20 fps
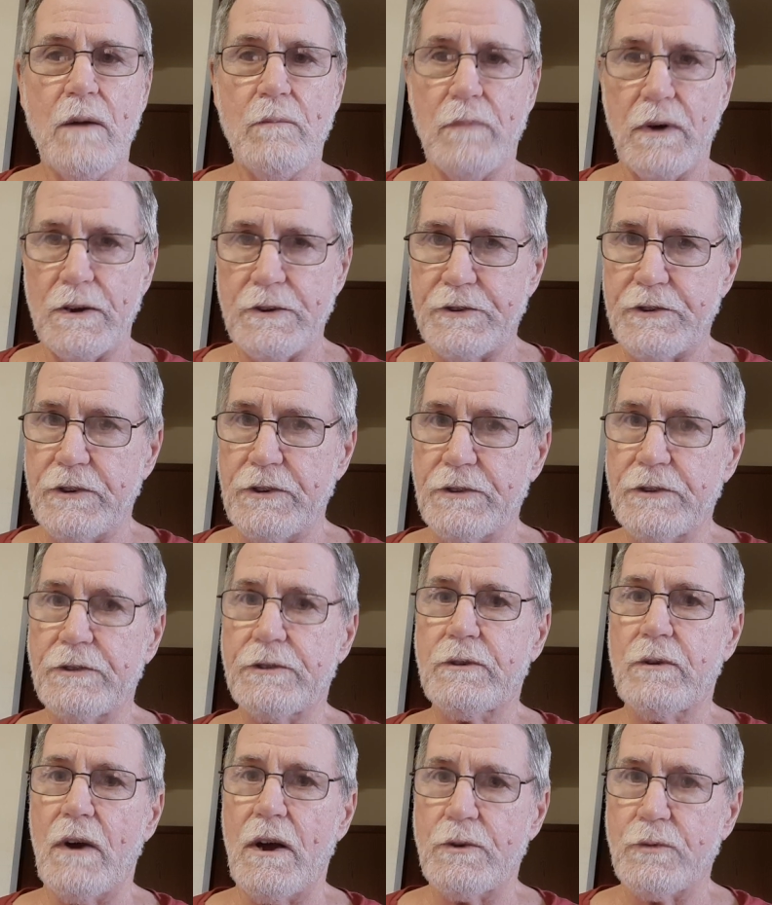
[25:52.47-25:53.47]
But Jesus
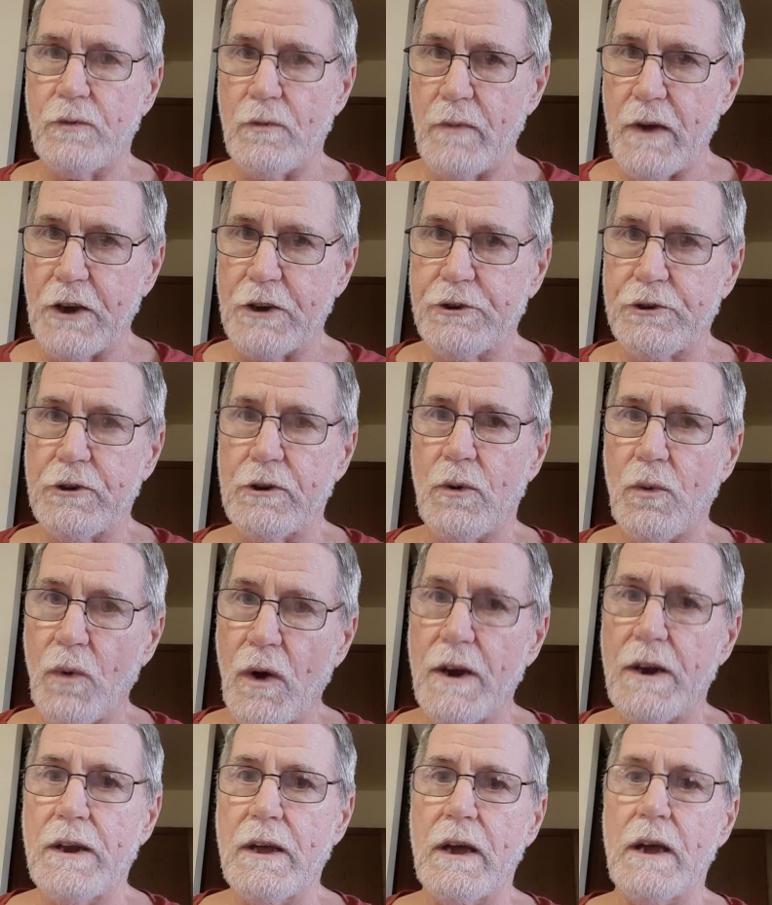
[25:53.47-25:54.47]
Christ will make sure
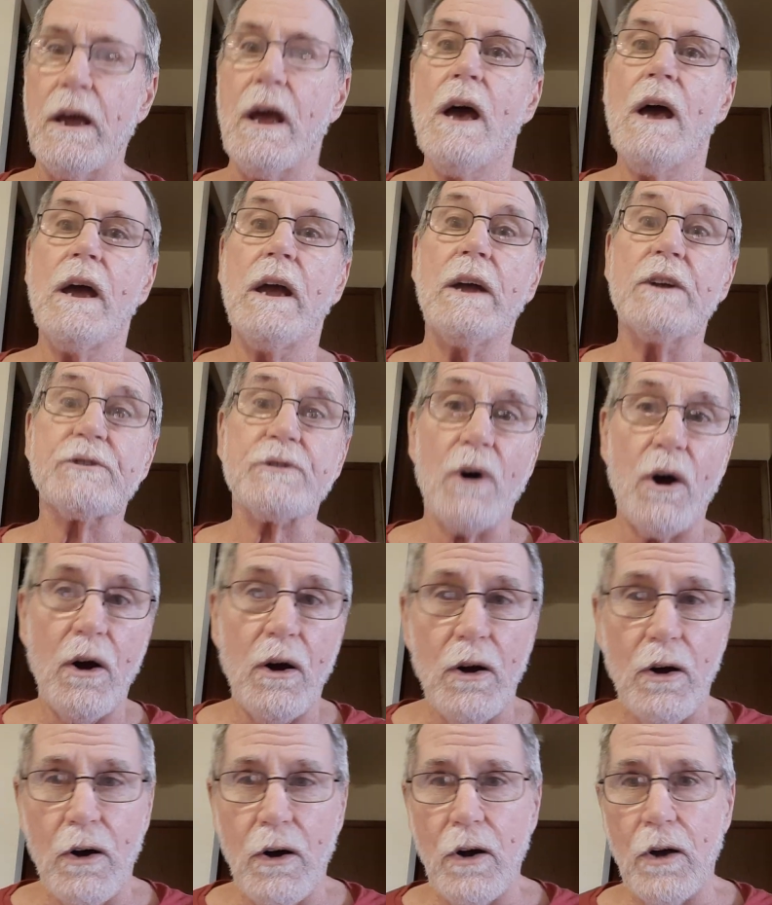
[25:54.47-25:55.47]
one day it's
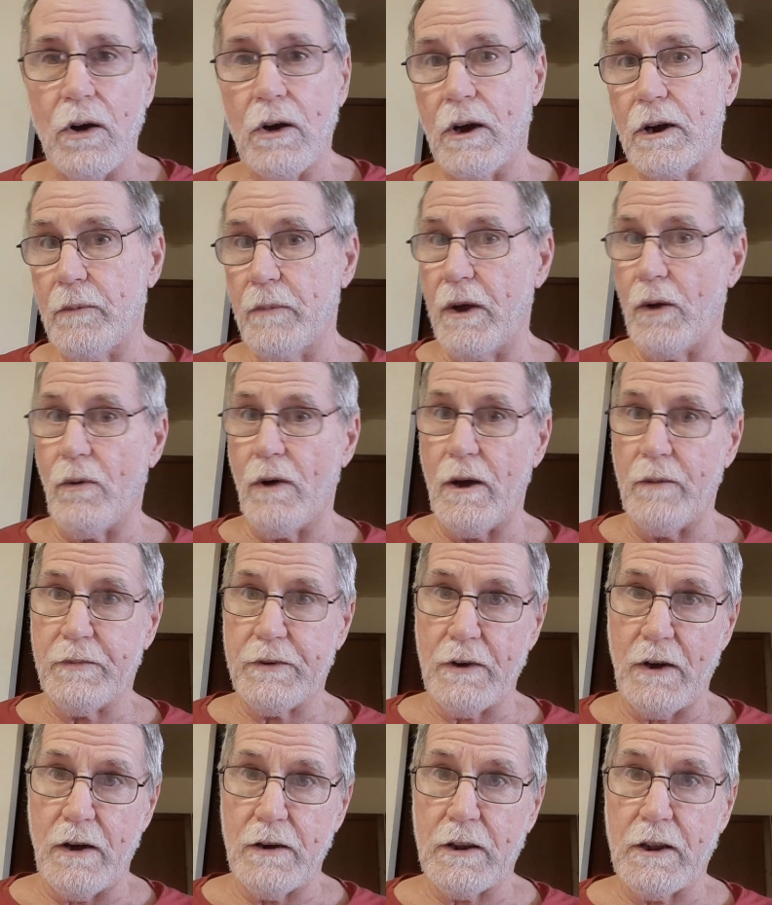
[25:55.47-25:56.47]
all going to be wiped
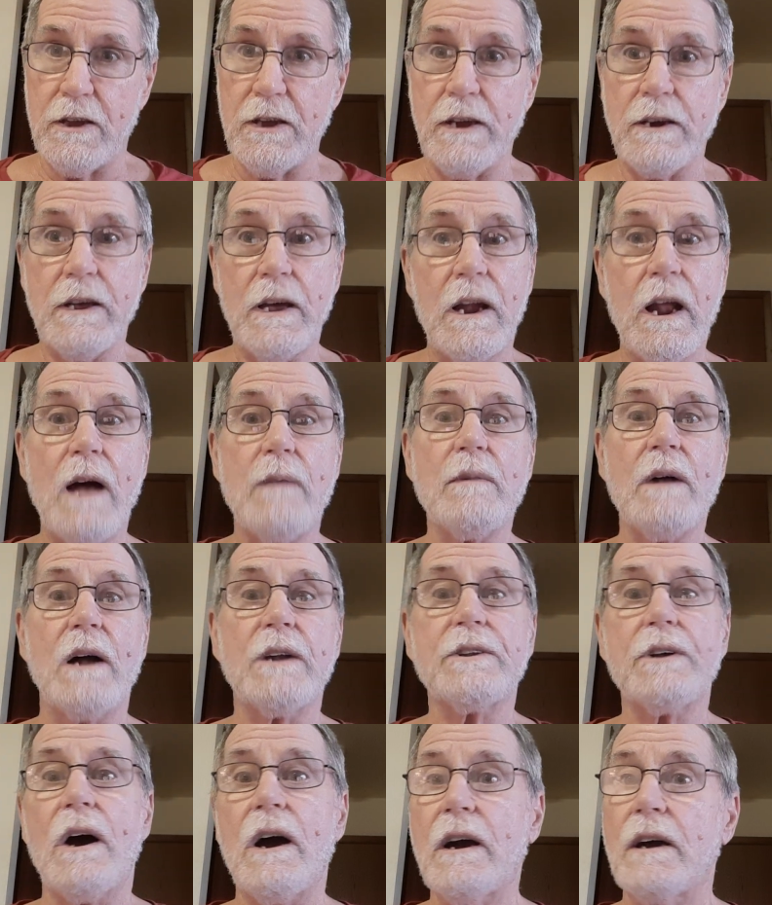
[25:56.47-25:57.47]
out clean. And I'm not
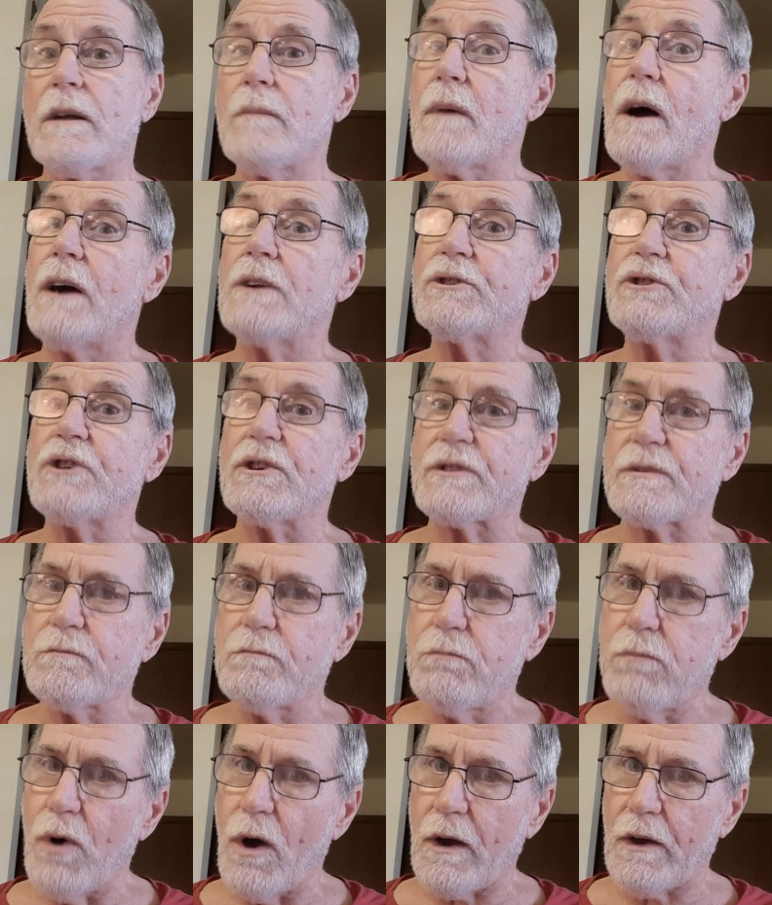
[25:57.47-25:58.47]
talking about
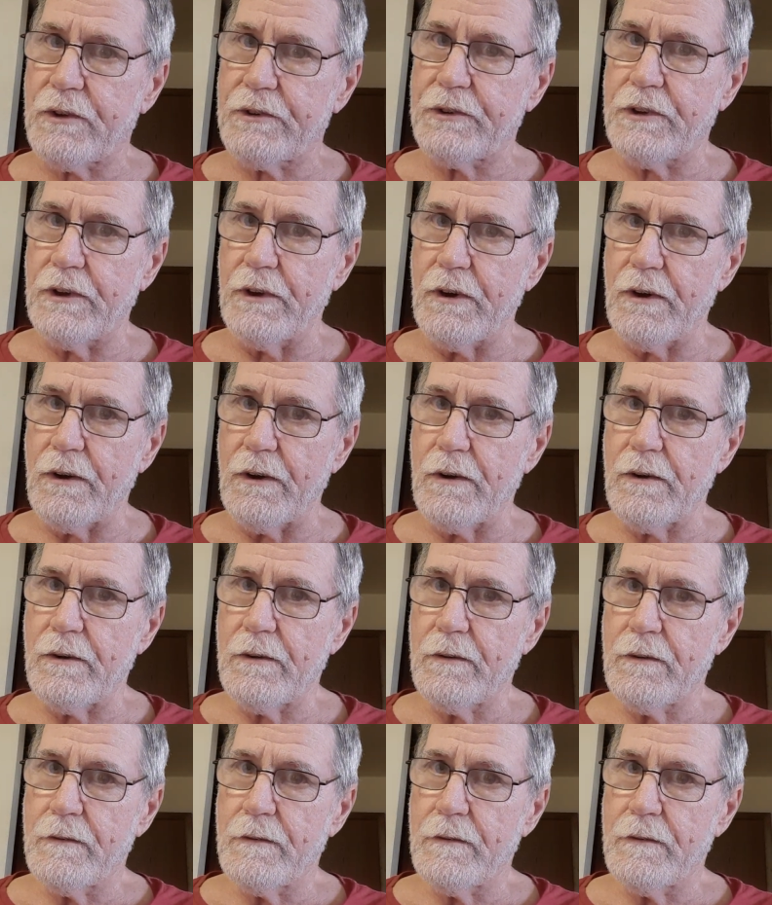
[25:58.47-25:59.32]
just books here.